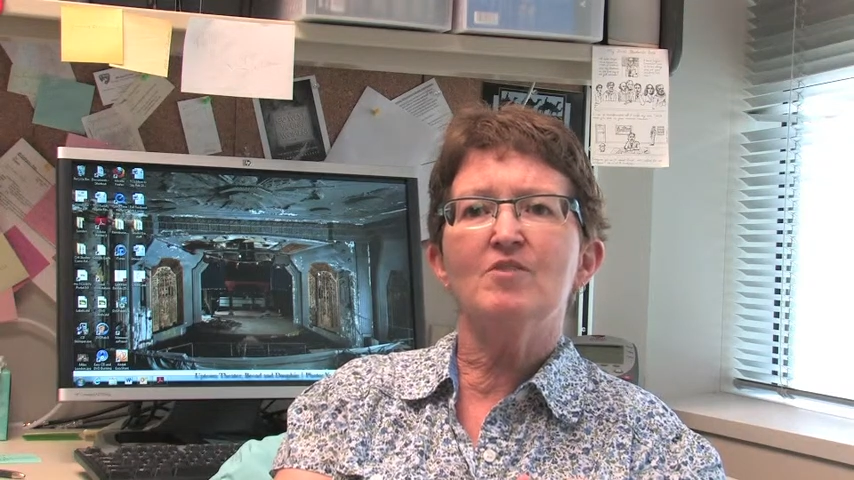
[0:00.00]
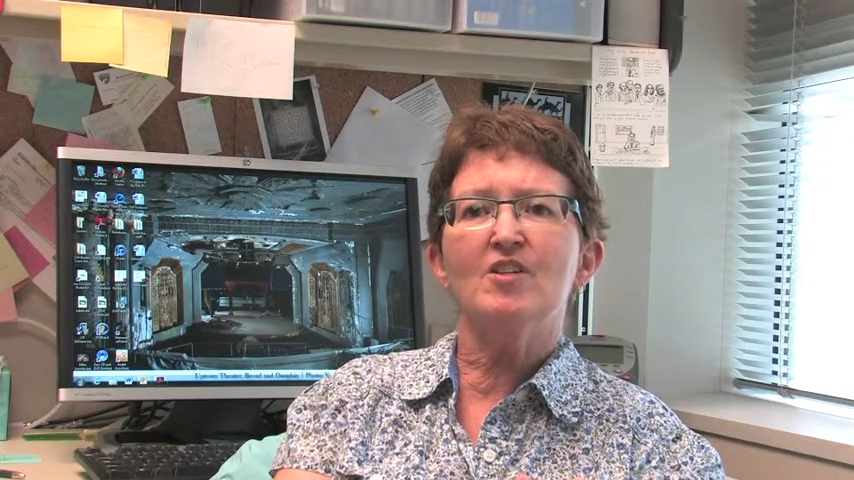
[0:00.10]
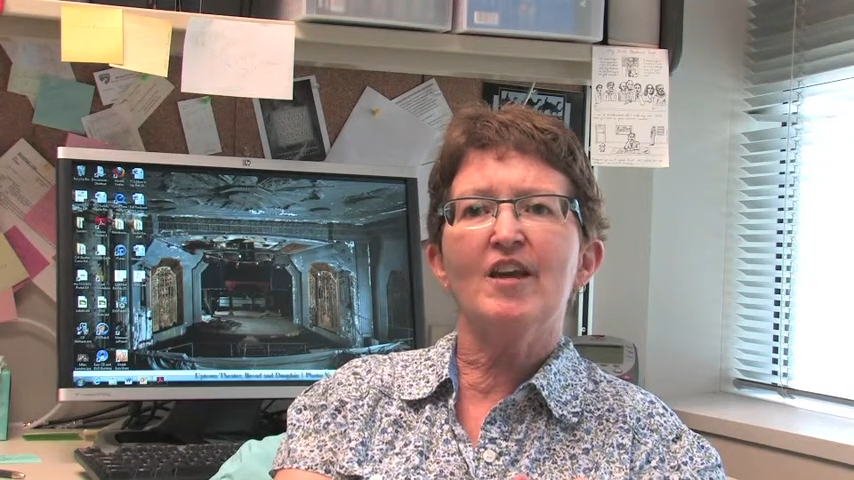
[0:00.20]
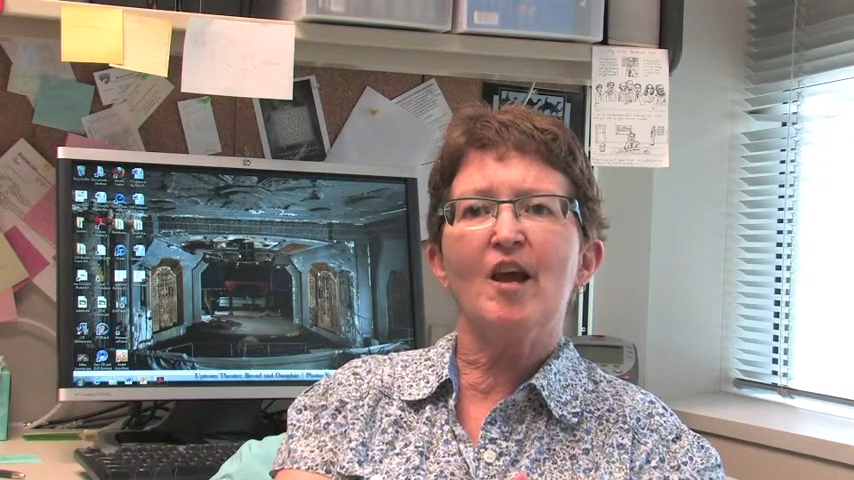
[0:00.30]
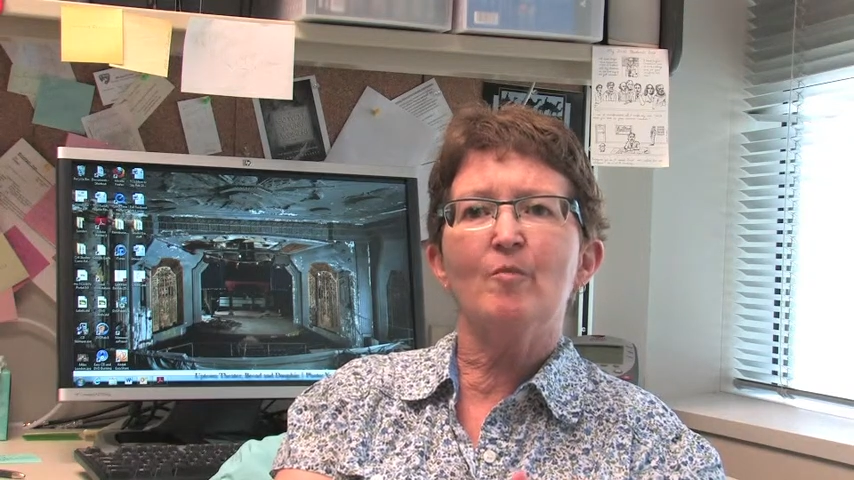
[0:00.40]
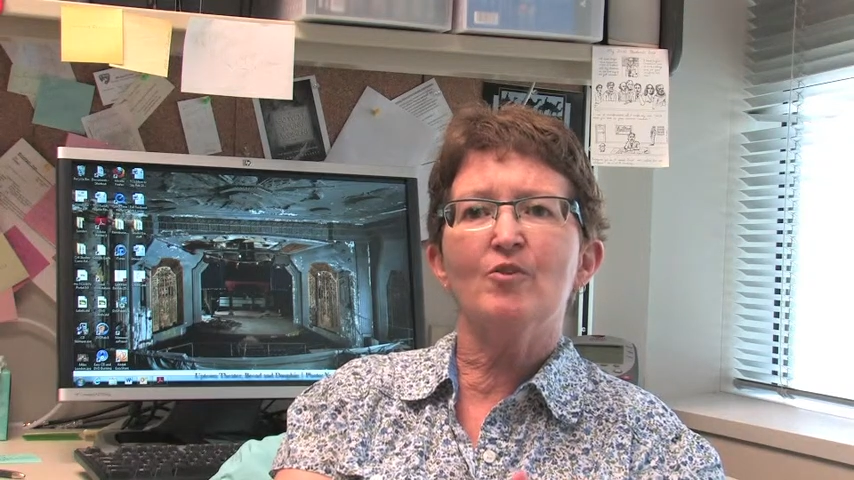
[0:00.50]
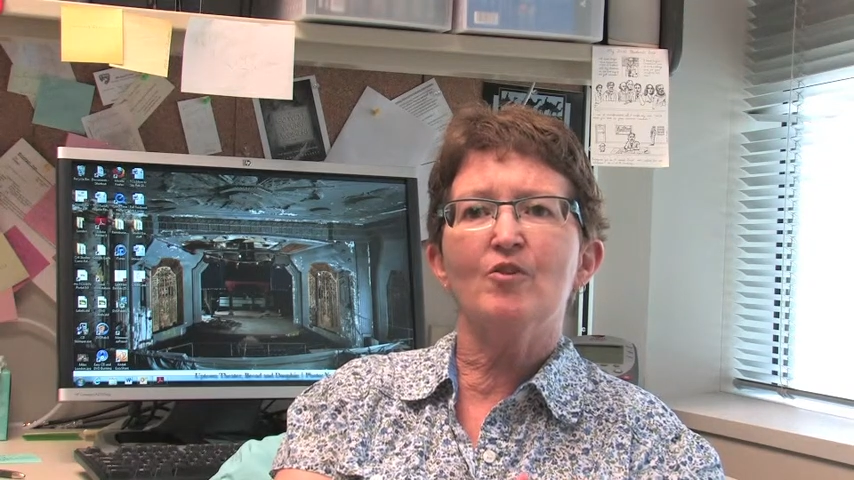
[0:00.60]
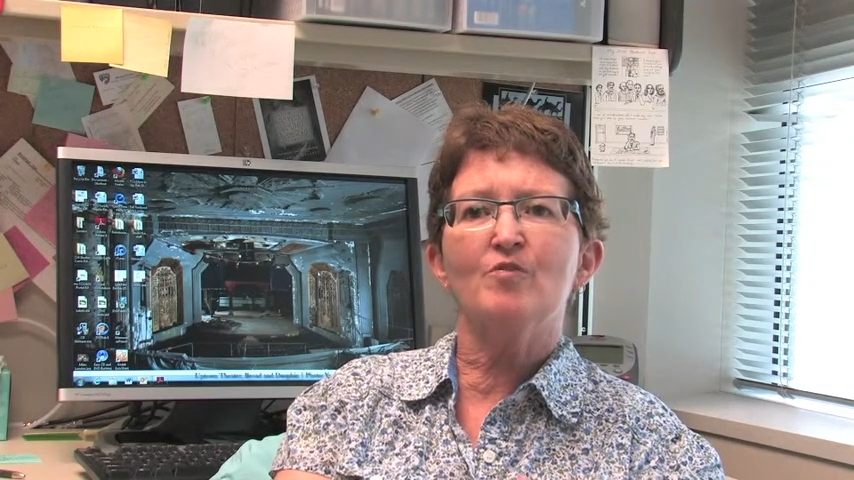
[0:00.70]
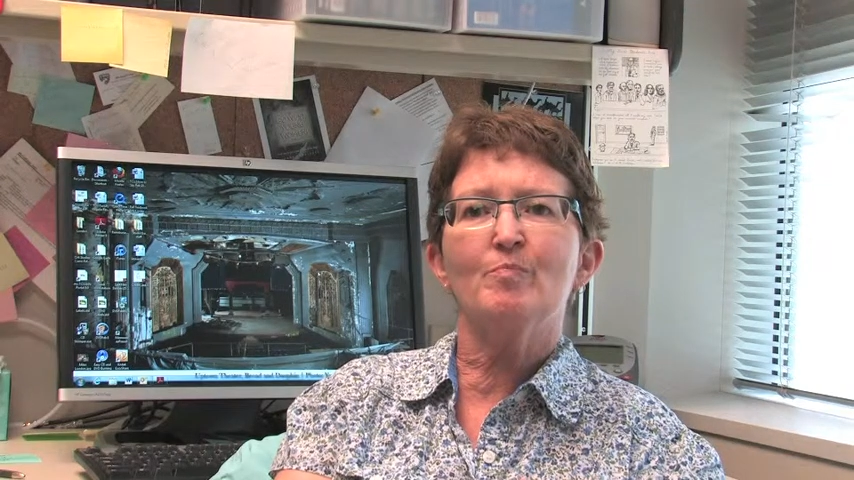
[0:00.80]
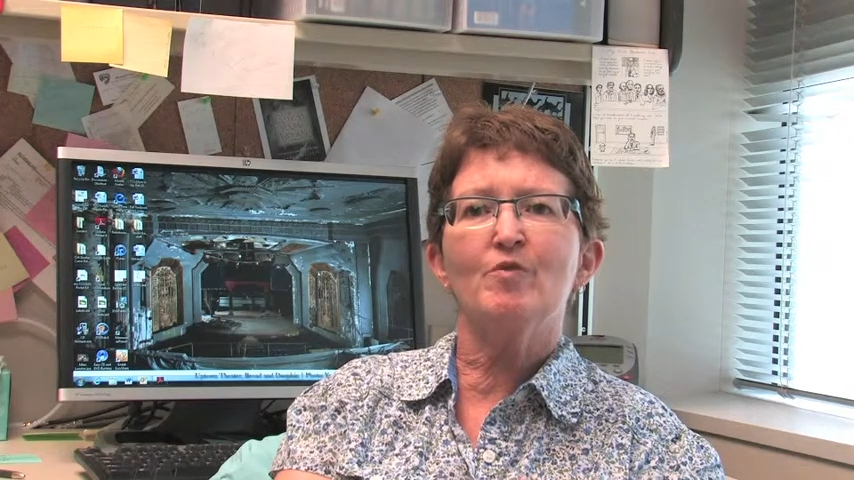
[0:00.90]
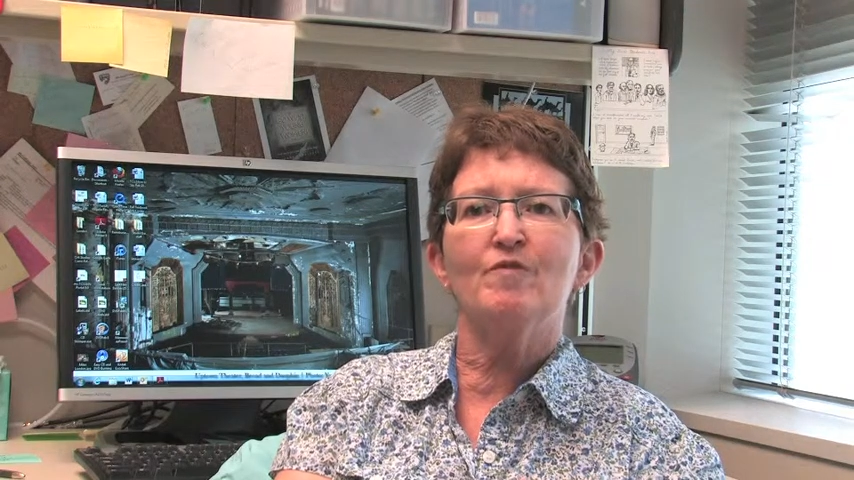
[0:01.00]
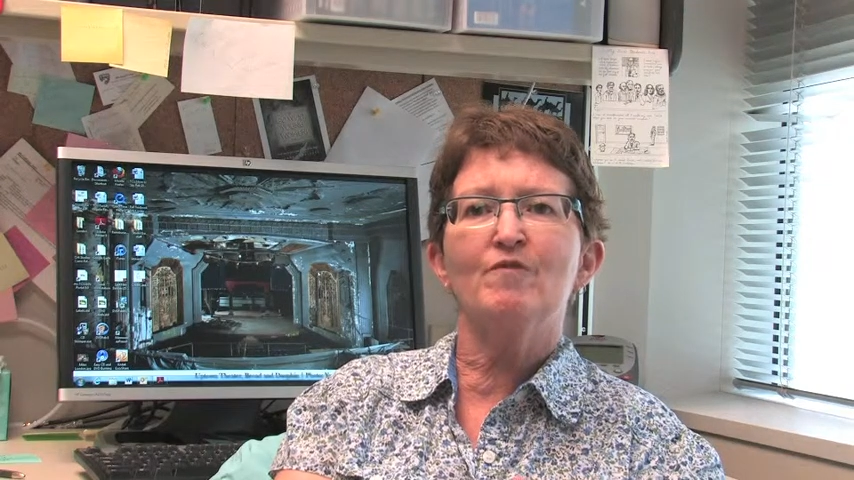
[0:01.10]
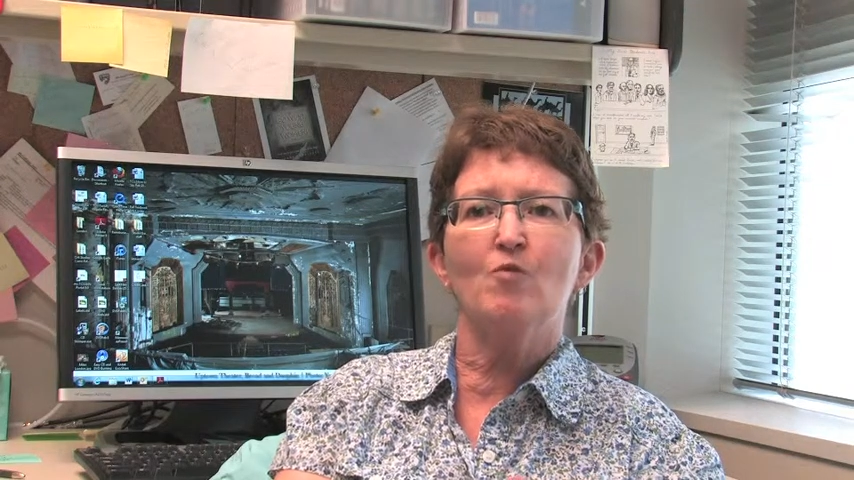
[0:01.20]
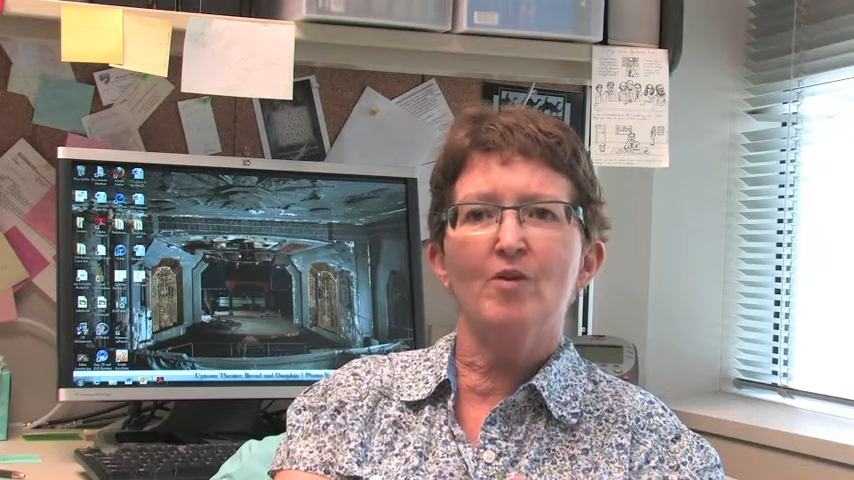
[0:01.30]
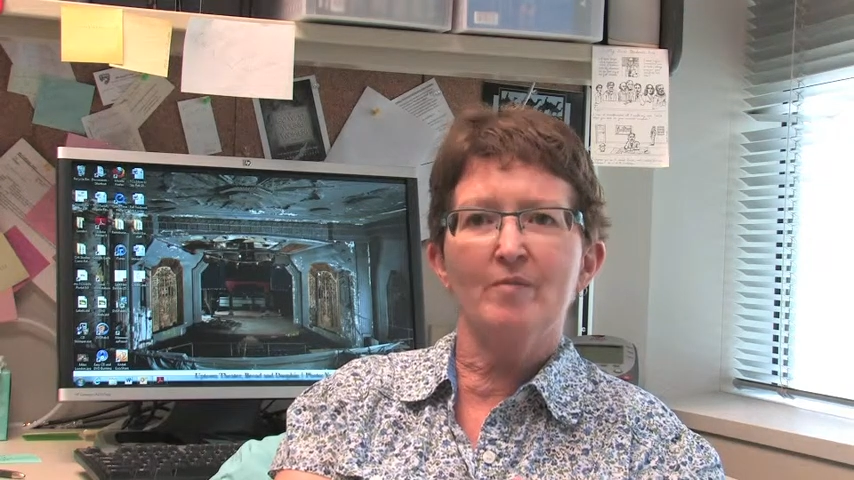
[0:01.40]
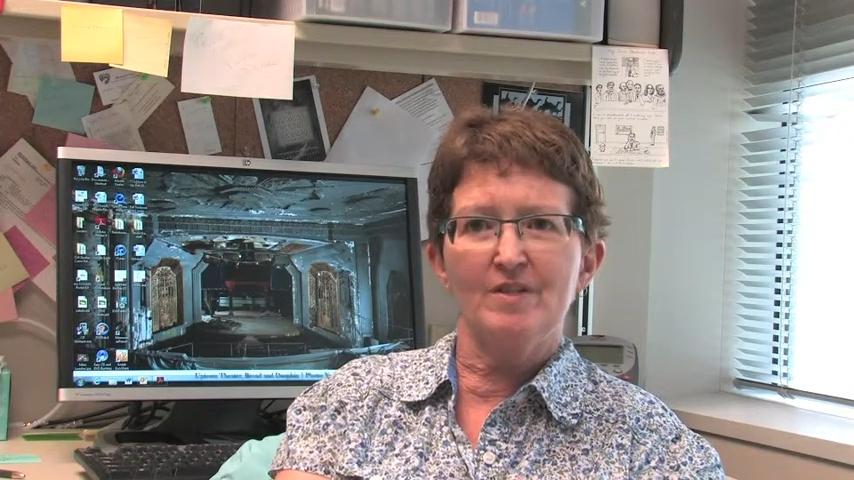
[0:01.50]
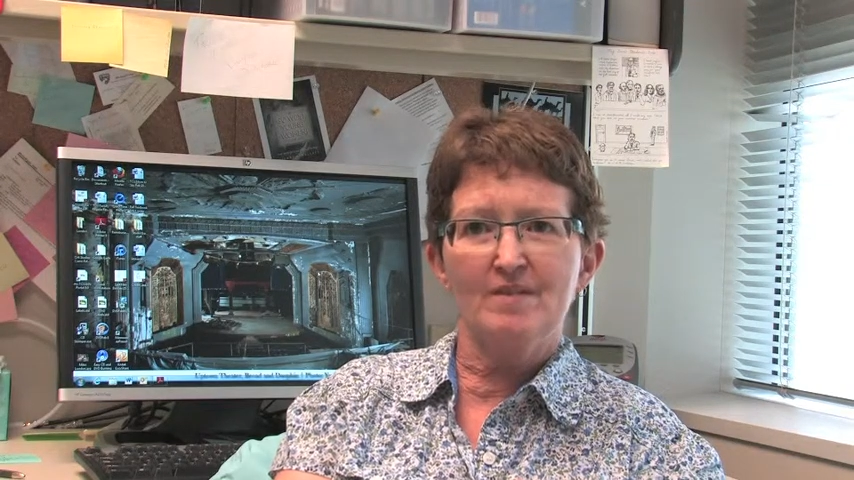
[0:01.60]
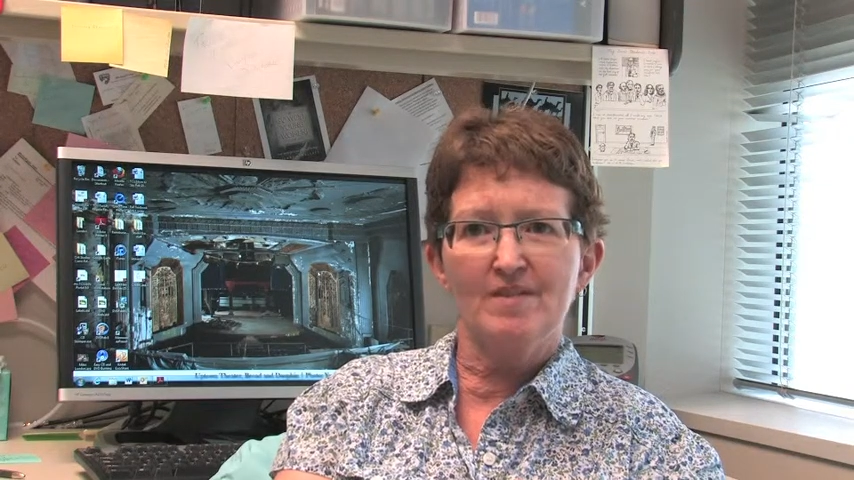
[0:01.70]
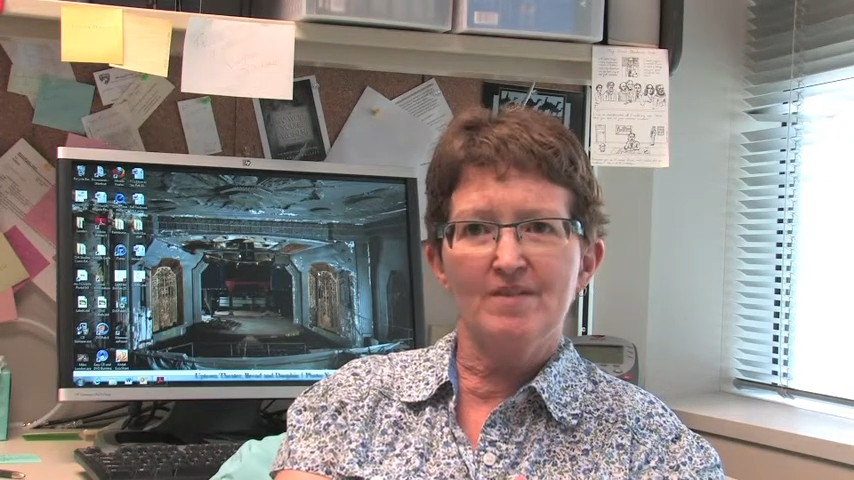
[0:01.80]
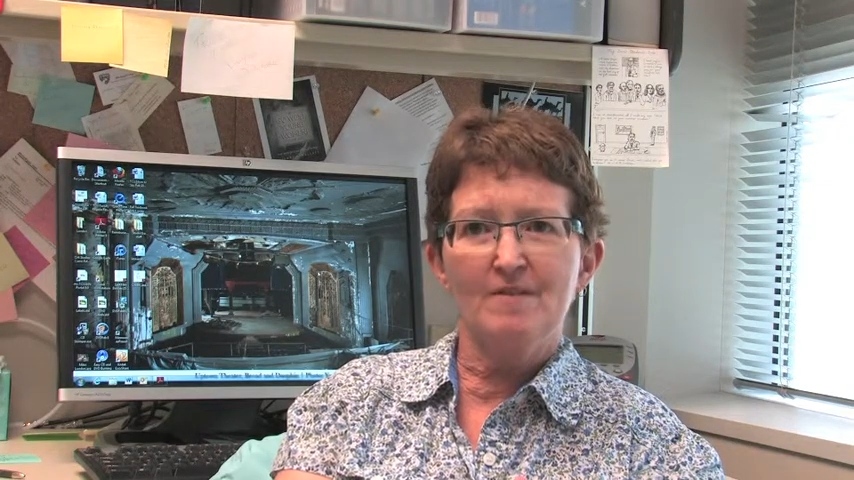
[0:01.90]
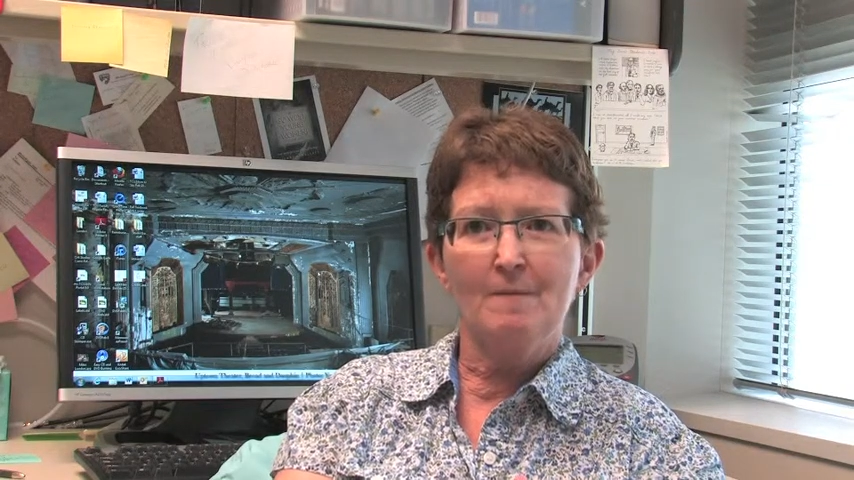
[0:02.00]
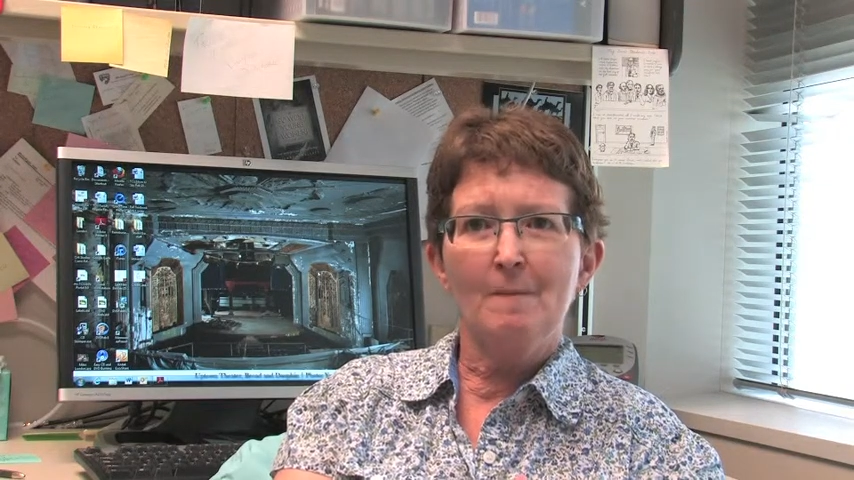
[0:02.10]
DiCaprio's performance,